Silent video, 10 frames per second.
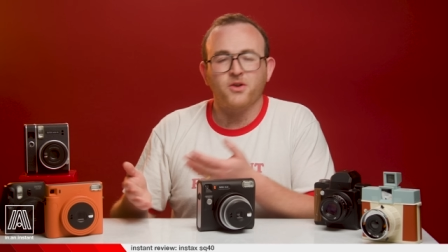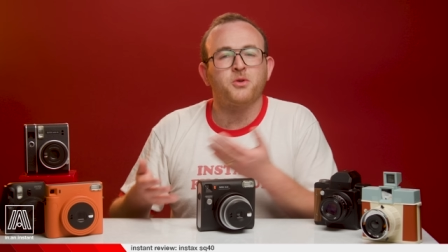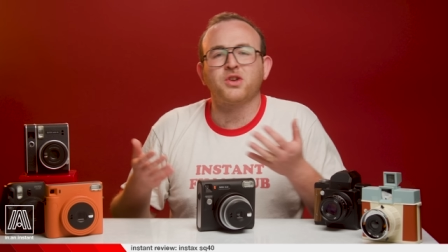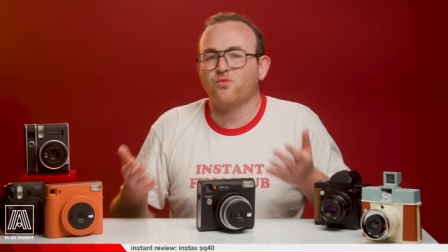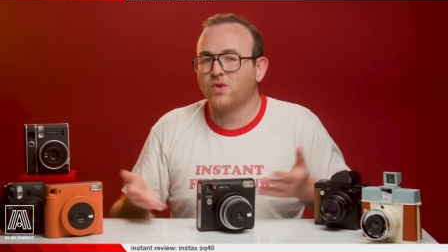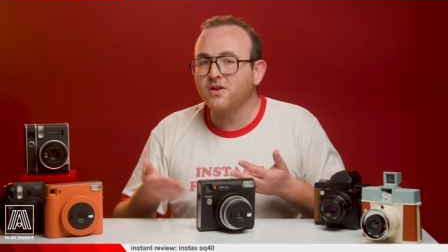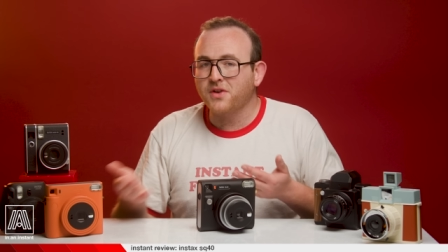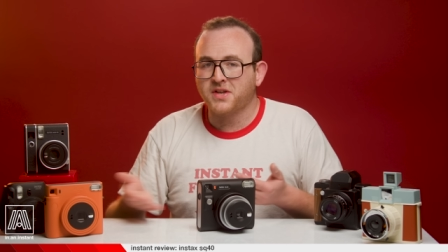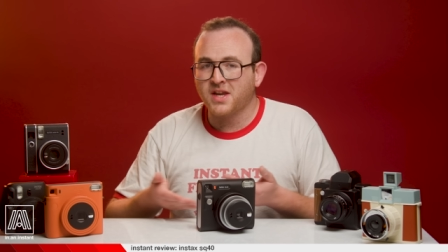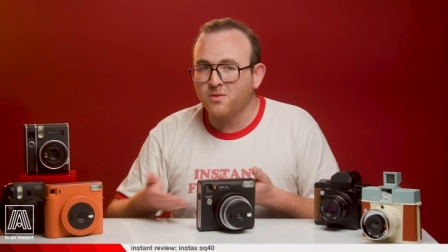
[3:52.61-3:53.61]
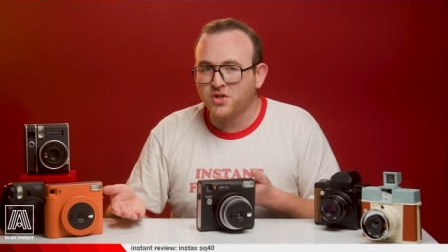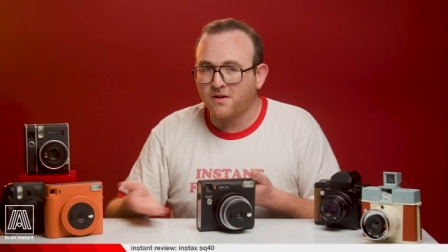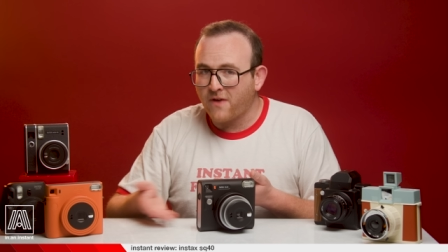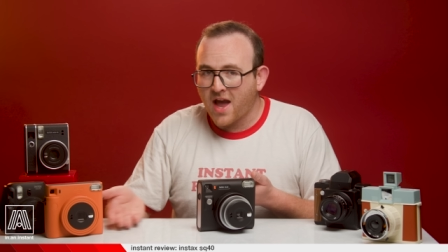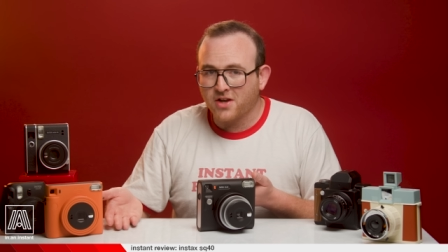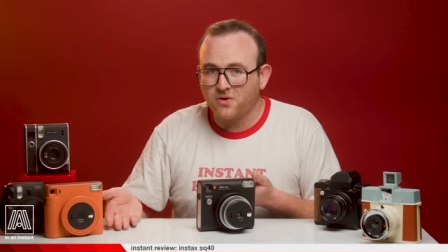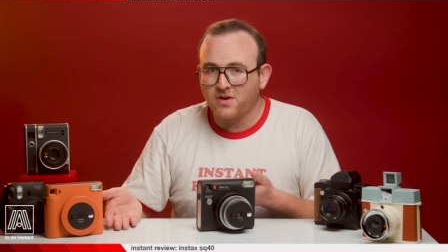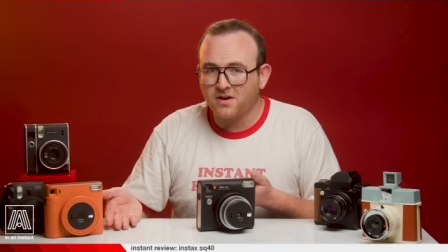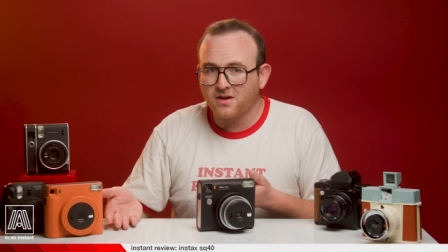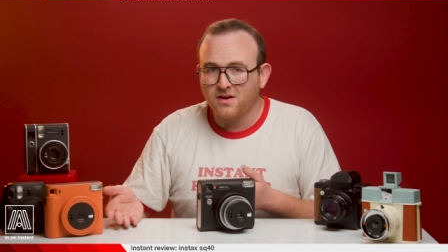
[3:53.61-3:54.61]
the only real distinguishing factor
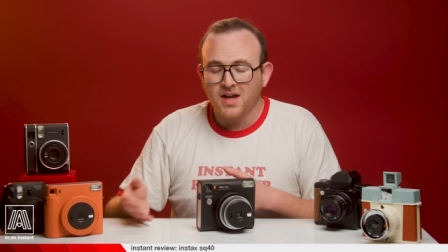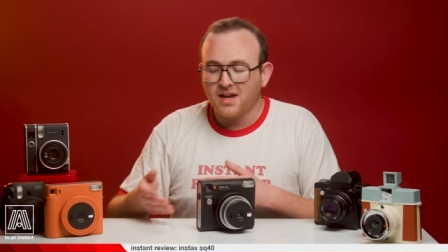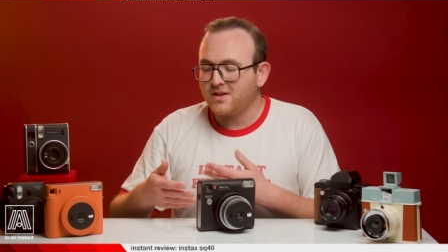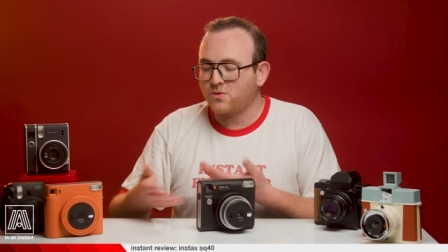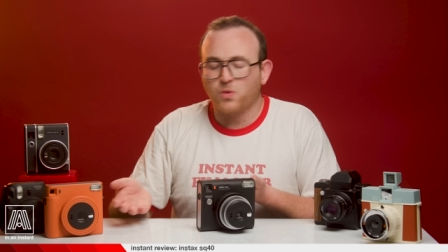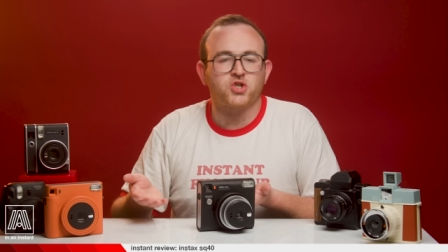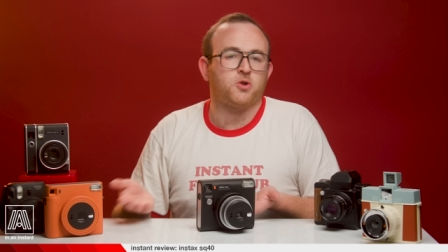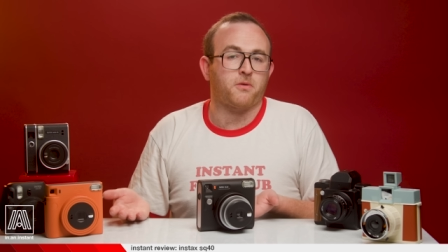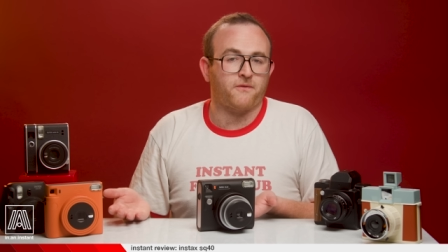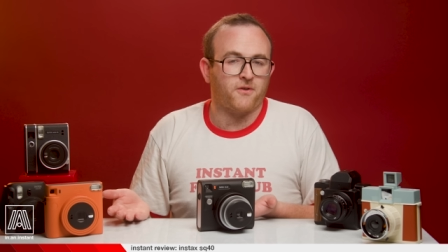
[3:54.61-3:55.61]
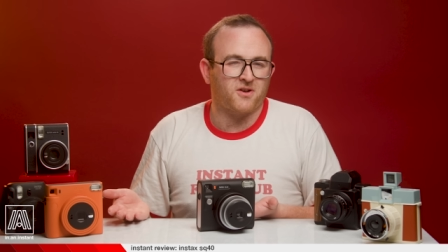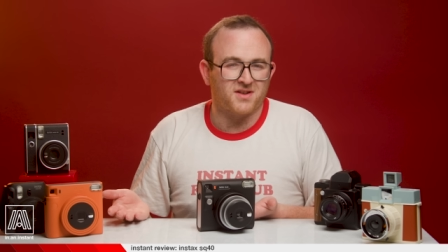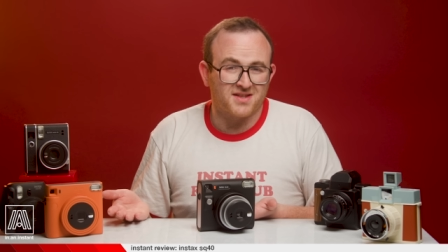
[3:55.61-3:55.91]
here is which you prefer